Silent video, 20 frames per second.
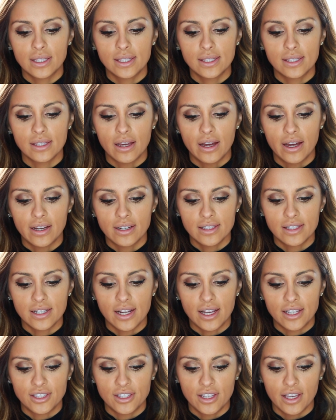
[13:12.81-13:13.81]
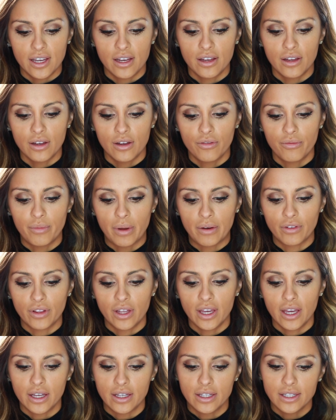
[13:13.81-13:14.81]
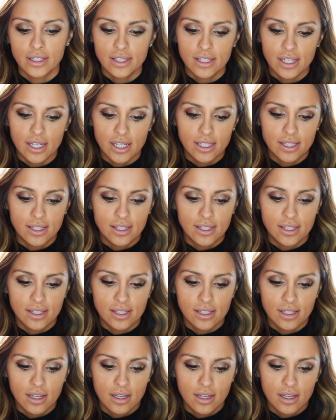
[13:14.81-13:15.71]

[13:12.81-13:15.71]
It's Anastasia of Beverly Hills. It's